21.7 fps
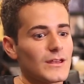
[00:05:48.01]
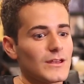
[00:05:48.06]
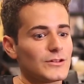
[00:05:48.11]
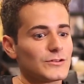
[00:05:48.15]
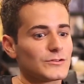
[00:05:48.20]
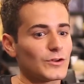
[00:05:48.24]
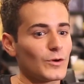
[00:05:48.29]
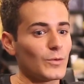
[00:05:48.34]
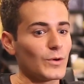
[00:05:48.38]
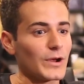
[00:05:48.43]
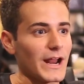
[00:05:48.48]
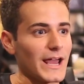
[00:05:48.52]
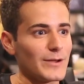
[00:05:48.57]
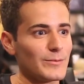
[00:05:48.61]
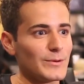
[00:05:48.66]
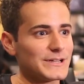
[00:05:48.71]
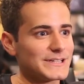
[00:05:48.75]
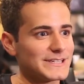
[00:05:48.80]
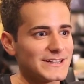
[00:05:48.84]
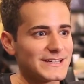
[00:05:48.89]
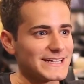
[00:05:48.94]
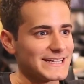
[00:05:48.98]
So when I
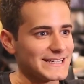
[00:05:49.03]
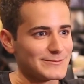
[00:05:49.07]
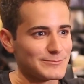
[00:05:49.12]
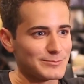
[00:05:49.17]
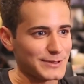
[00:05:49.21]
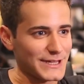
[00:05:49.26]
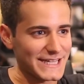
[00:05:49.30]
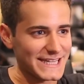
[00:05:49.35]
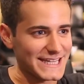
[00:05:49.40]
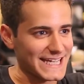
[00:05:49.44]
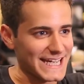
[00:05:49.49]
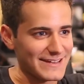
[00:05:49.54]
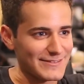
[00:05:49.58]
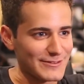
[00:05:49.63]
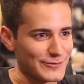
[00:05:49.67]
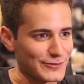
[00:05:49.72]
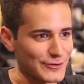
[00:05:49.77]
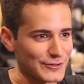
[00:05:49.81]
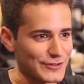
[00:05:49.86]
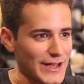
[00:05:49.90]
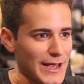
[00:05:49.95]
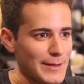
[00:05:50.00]
went to play the game the
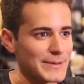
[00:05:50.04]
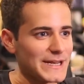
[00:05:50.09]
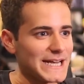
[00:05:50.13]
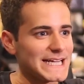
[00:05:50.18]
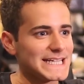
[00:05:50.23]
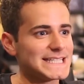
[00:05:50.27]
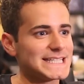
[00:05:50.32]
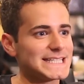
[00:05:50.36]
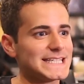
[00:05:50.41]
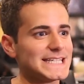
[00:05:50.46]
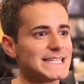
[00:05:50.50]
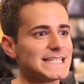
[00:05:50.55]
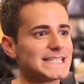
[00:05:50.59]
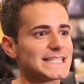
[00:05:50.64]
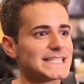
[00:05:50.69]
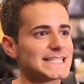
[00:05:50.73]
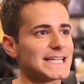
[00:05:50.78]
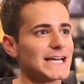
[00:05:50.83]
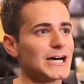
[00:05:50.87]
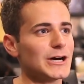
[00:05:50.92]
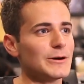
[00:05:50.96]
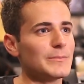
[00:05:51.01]
first time, I mean, I had seen
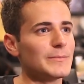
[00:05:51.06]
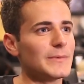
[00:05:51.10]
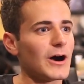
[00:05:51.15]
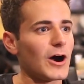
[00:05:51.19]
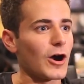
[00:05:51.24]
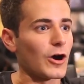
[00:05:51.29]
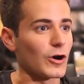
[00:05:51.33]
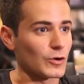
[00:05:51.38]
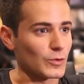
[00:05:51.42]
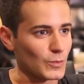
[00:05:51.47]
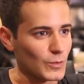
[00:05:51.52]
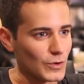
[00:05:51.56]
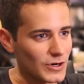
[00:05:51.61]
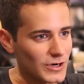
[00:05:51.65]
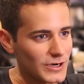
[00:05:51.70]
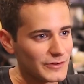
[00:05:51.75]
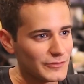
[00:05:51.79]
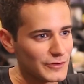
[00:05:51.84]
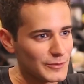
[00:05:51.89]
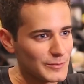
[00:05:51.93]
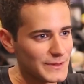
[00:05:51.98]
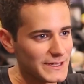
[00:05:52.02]
some
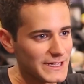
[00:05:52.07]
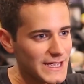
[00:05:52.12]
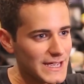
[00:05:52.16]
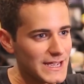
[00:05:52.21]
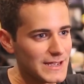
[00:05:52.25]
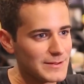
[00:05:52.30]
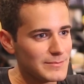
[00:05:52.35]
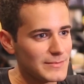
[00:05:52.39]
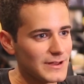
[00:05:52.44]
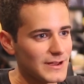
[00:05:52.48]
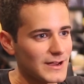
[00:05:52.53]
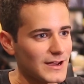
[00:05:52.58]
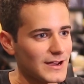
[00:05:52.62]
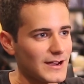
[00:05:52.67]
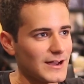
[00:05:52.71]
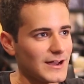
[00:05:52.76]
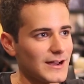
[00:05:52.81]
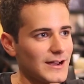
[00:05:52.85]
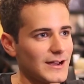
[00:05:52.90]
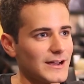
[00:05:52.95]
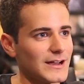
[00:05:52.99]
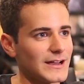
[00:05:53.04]
artwork from the game
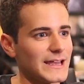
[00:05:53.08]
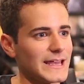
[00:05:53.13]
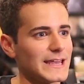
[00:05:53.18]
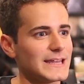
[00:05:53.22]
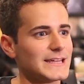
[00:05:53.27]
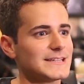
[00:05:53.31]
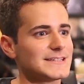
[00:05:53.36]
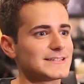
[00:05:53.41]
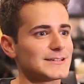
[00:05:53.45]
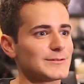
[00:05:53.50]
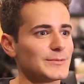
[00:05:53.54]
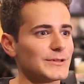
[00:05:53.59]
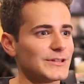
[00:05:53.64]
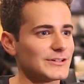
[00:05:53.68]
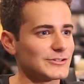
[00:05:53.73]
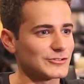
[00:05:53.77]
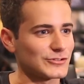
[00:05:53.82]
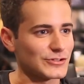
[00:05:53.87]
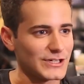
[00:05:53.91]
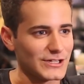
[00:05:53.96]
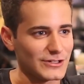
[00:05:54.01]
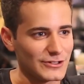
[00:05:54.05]
and some of the
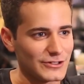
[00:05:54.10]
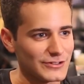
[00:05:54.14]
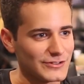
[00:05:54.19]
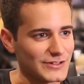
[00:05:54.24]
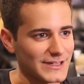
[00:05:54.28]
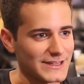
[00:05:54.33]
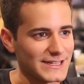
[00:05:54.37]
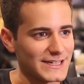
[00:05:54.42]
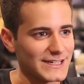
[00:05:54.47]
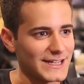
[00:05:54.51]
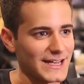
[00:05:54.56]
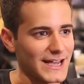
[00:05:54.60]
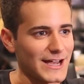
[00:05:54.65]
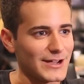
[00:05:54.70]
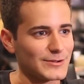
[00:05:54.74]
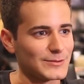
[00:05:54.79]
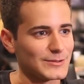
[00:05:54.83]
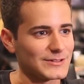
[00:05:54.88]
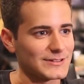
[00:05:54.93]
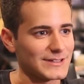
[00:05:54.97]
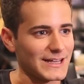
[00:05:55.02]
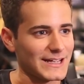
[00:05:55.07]
trailers. I think I
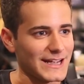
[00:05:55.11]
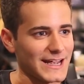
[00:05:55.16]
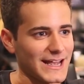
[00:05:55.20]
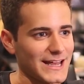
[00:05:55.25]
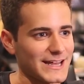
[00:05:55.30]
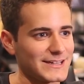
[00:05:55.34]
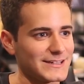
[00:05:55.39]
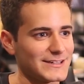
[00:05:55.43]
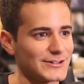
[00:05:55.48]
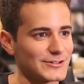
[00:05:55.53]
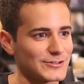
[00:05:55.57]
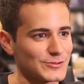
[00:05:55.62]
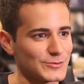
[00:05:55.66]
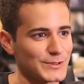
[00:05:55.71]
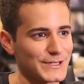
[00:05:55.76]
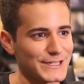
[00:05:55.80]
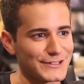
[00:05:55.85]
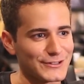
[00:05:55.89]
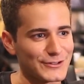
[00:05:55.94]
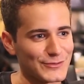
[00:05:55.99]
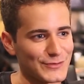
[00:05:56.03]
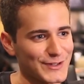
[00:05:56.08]
was like, had their
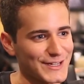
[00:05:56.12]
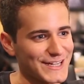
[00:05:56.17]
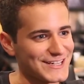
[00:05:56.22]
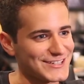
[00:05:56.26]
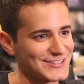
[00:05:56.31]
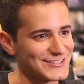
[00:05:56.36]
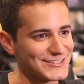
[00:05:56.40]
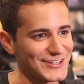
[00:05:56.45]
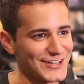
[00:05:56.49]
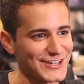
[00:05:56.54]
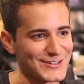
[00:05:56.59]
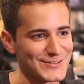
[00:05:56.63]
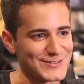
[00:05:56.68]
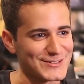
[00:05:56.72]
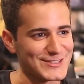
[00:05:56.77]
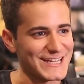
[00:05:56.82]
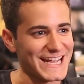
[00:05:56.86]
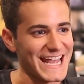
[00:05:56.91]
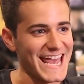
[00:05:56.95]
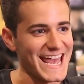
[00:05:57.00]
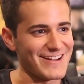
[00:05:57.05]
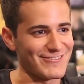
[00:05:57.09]
tweet notifications on. I was
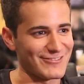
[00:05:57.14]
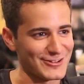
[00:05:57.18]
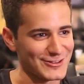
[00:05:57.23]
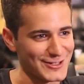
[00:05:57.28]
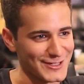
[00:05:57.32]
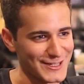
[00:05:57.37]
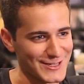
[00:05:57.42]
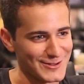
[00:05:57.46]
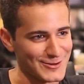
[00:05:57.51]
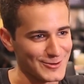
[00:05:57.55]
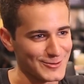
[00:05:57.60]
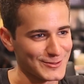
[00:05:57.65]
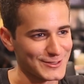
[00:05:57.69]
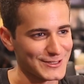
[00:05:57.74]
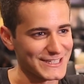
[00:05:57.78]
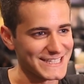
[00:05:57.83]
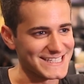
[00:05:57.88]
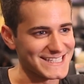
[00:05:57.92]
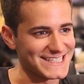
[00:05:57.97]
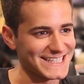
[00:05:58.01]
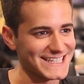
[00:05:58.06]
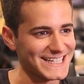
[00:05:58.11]
seeing everything they were
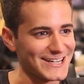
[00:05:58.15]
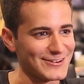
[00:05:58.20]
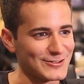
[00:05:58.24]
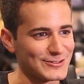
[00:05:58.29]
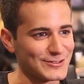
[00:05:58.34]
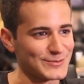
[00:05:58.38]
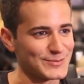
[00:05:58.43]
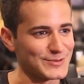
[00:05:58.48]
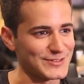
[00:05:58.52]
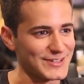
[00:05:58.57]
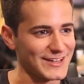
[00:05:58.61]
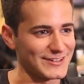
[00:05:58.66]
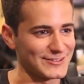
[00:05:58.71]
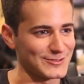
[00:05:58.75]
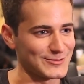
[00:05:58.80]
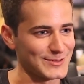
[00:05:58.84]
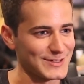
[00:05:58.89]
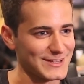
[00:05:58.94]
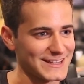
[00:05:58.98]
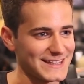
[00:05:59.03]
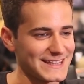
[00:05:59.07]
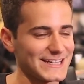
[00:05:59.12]
releasing. I was obsessed
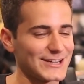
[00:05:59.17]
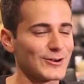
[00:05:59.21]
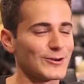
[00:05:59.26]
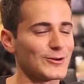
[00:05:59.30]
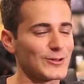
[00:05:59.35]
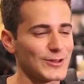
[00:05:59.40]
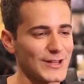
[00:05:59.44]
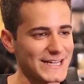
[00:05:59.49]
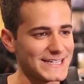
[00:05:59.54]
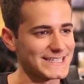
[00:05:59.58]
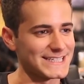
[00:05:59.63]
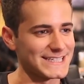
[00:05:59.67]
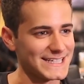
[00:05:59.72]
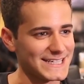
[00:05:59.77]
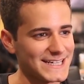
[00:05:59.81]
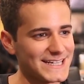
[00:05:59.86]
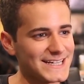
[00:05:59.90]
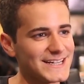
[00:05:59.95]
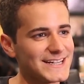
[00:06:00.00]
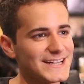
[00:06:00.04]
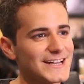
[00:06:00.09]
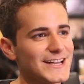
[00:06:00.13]
with the whole
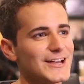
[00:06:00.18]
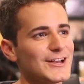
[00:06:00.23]
idea.